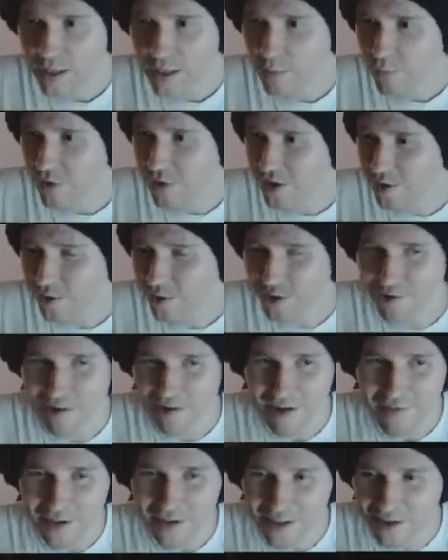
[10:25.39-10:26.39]
this is pretty cool. The
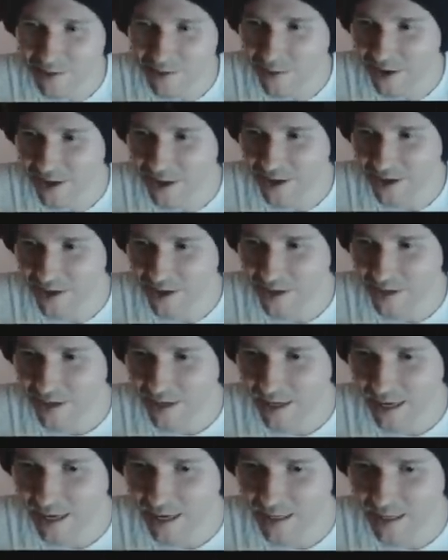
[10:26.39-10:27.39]
graphics are quite
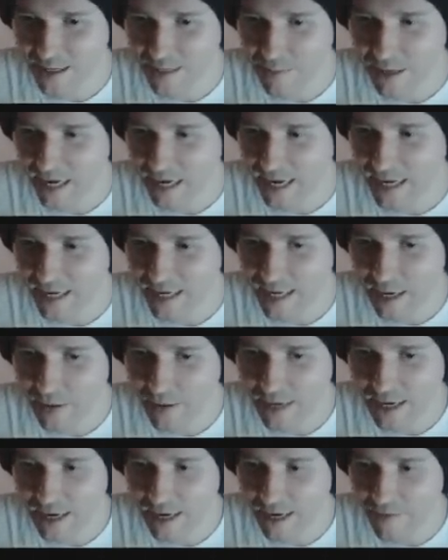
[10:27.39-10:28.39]
good. And in my hand
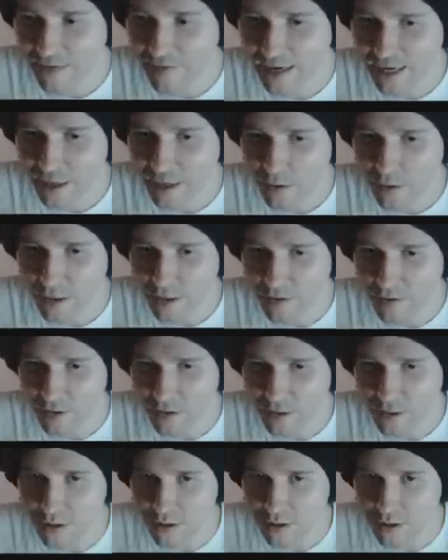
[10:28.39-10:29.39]
now, I have a Holy
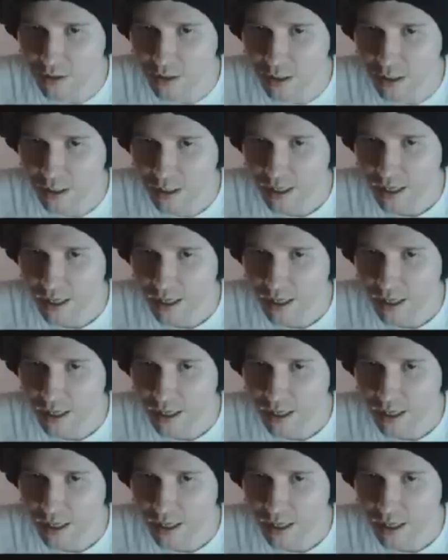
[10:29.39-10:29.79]
Crystal,